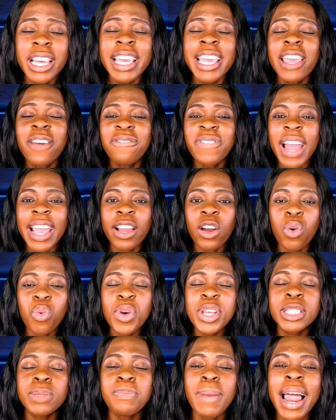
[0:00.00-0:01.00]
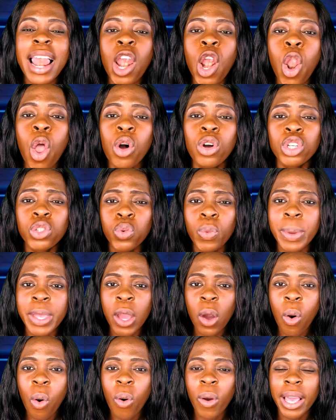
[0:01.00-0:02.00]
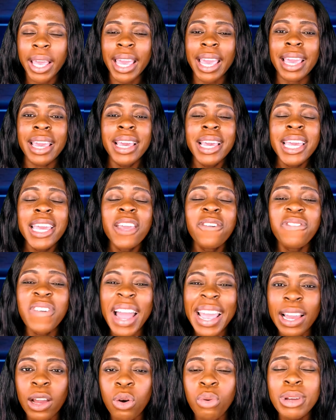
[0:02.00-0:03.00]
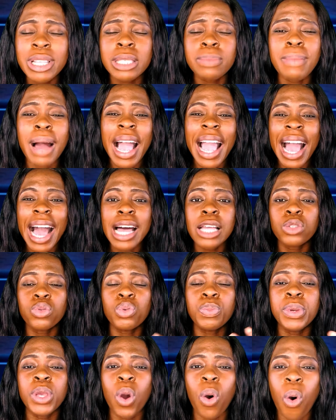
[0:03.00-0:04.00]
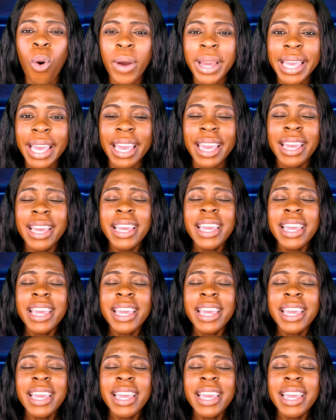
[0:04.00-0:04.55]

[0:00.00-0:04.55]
if i quit my lungs will be okay if i quit my heart will be okay